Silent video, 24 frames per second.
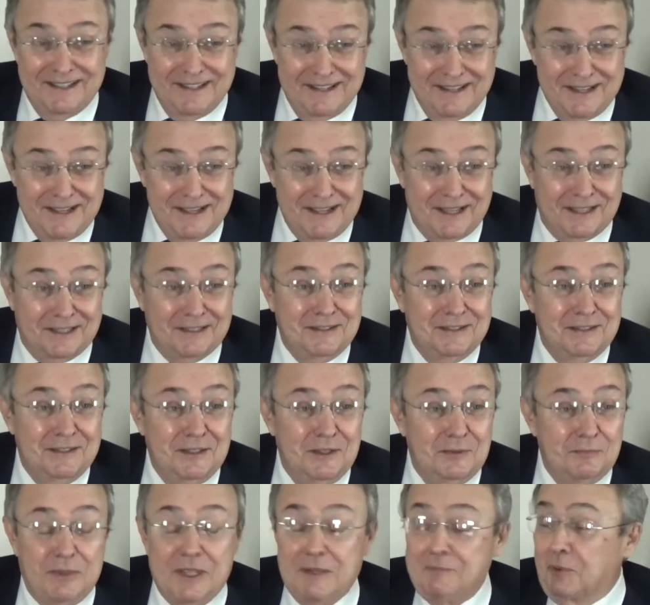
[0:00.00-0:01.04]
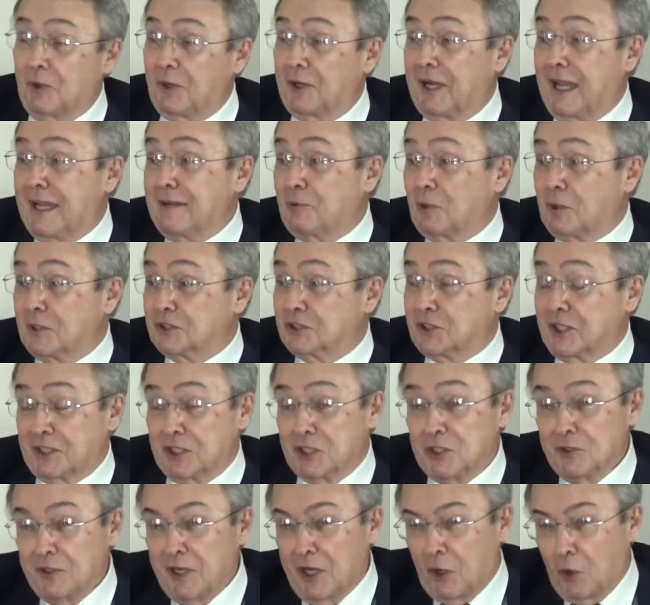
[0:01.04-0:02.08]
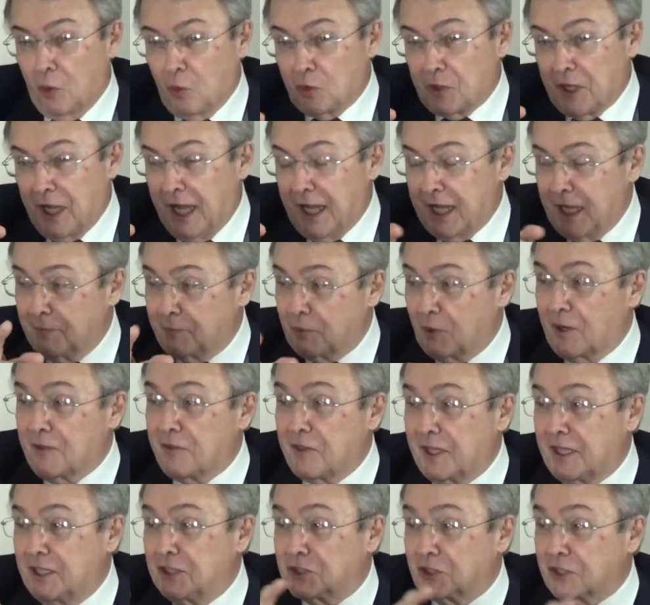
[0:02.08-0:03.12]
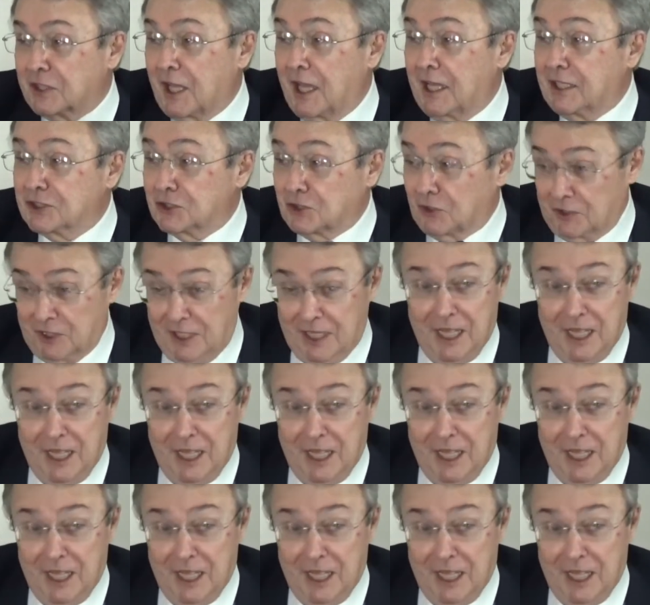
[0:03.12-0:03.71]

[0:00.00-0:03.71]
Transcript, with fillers: Yeah. People in the neighborhood said, you know that old guy up there, I think he's a gangster.